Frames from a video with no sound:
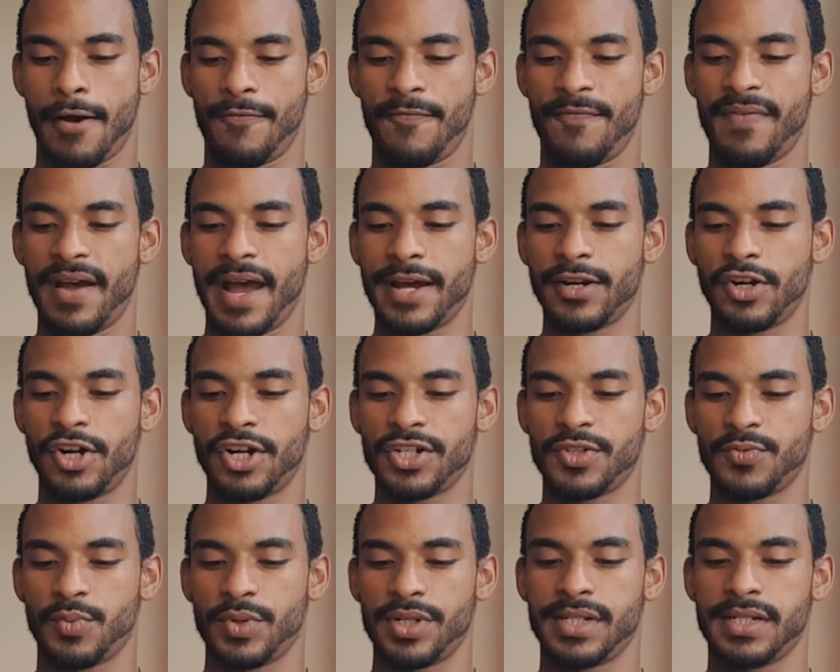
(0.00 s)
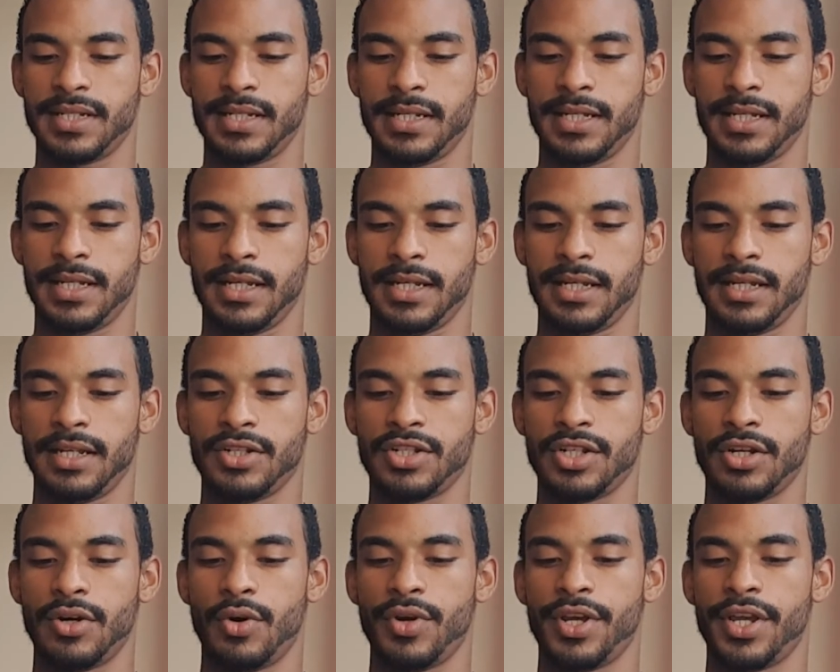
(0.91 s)
Fan arts, we see
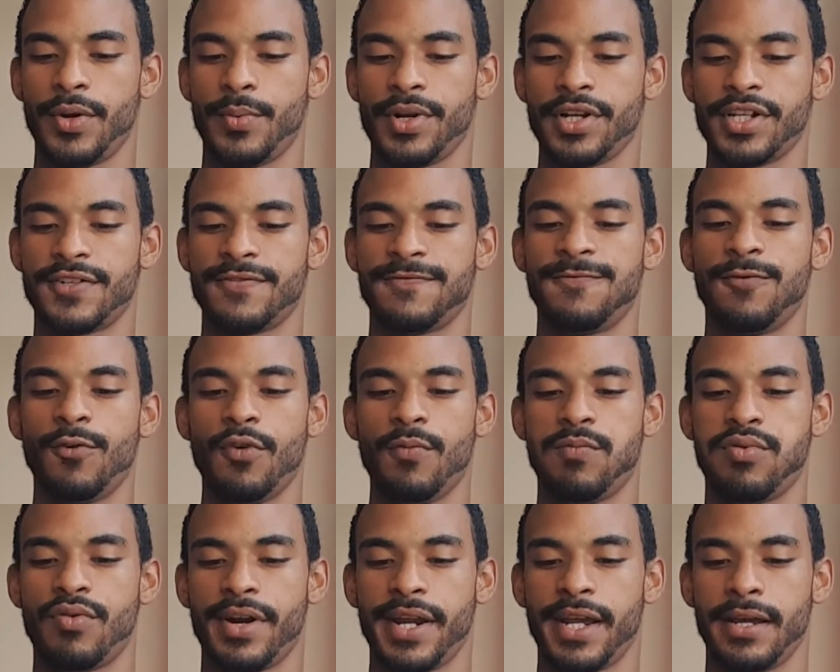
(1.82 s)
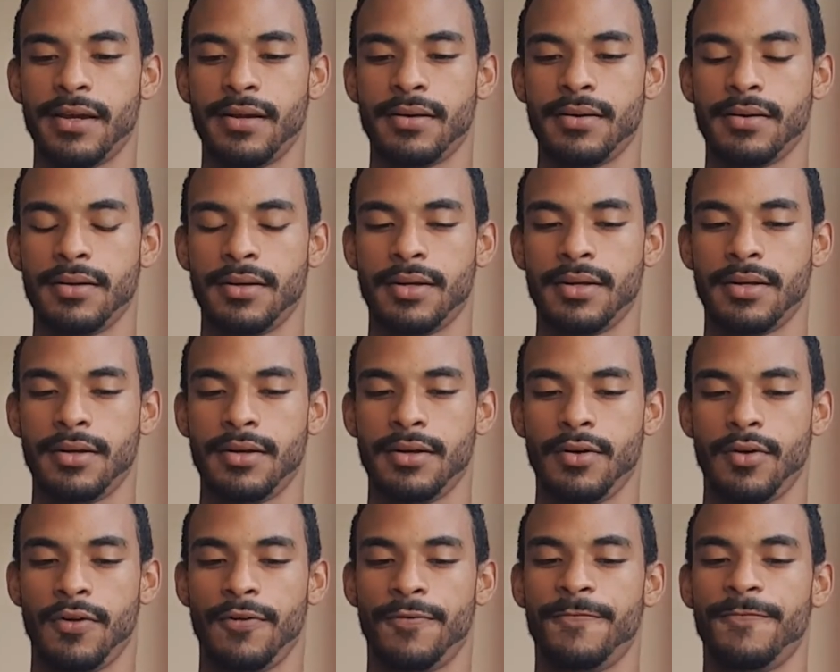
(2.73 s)
Ichigo here with his full bring,
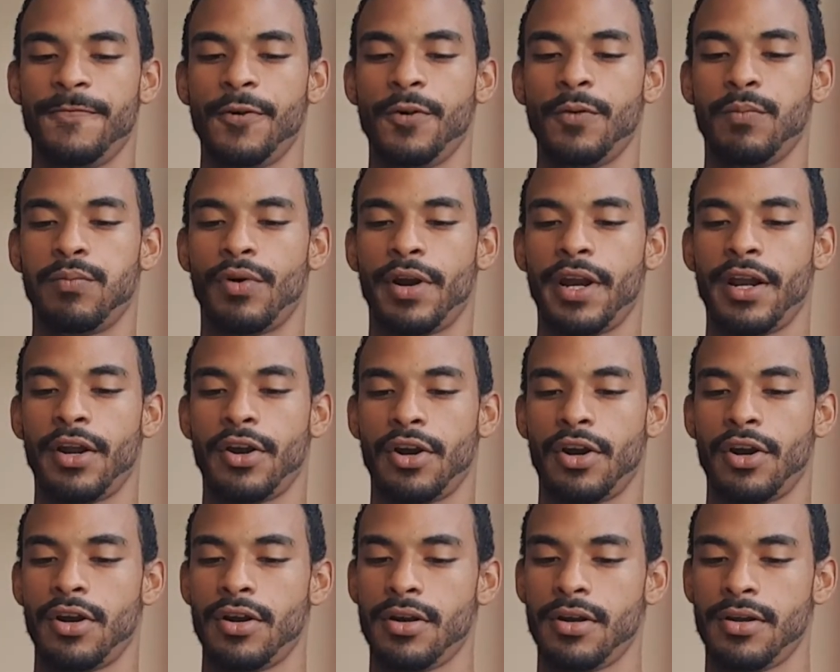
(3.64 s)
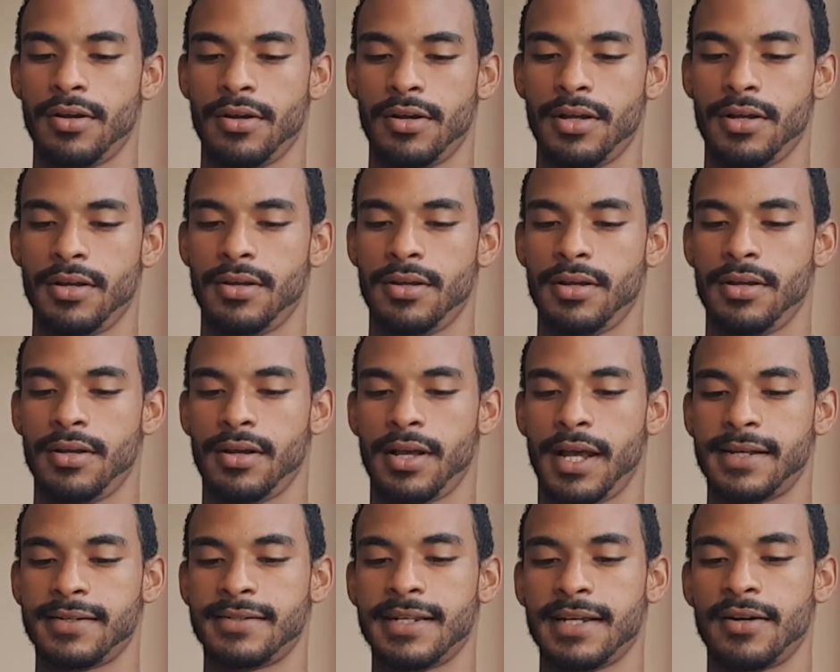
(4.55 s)
or full bringer,
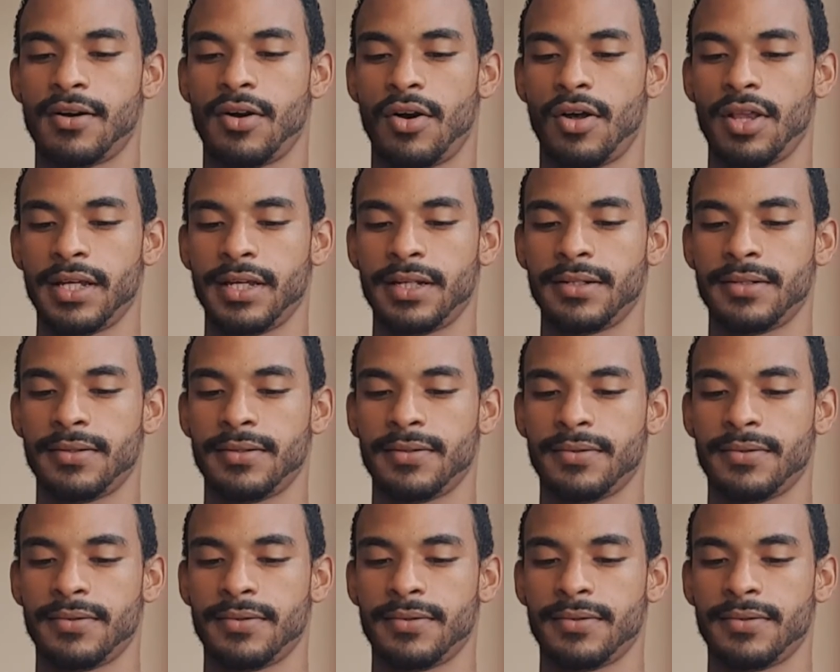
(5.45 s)
as they call it.